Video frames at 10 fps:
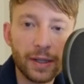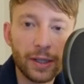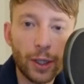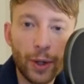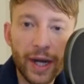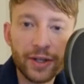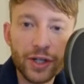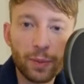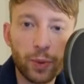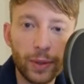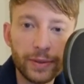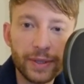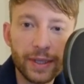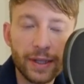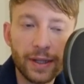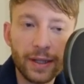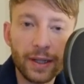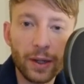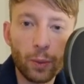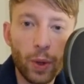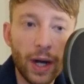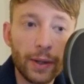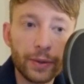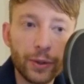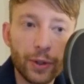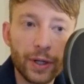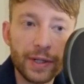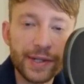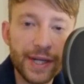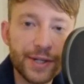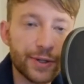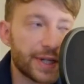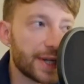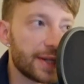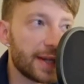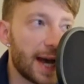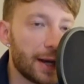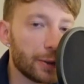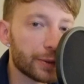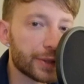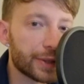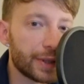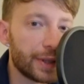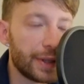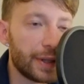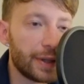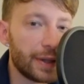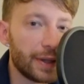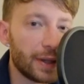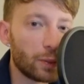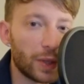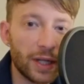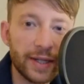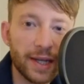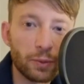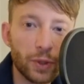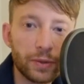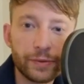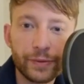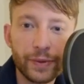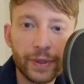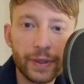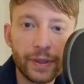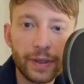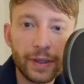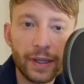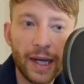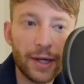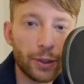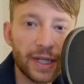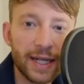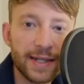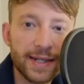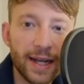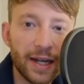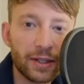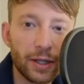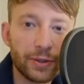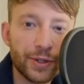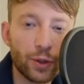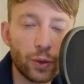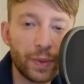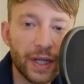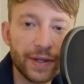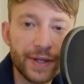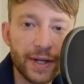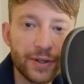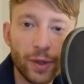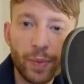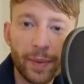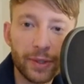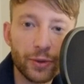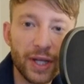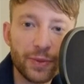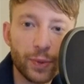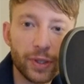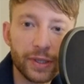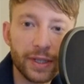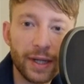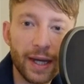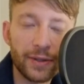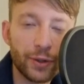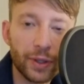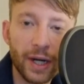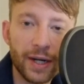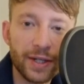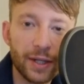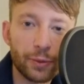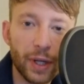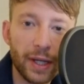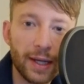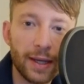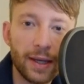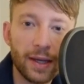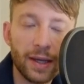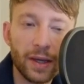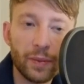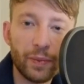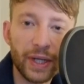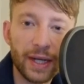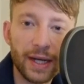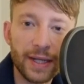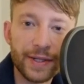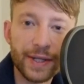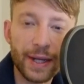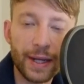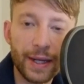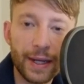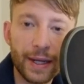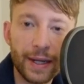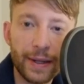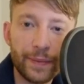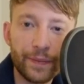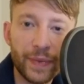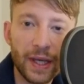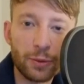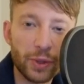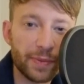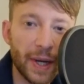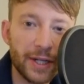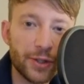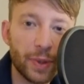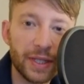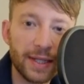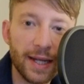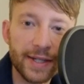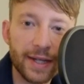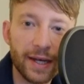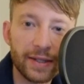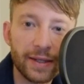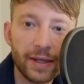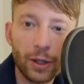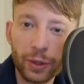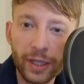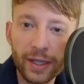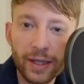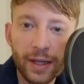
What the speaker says: Go out and chop wood while your sister is in the house with a leaking roof and your kids cannot go to school because there's no public transport and your car's not running because it was minus 20 last night. Okay?